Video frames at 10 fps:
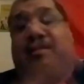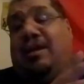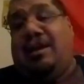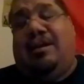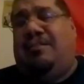
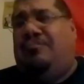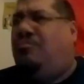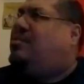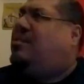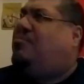what
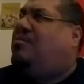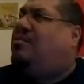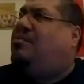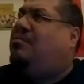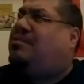was the other
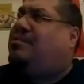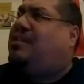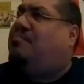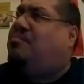one? Slim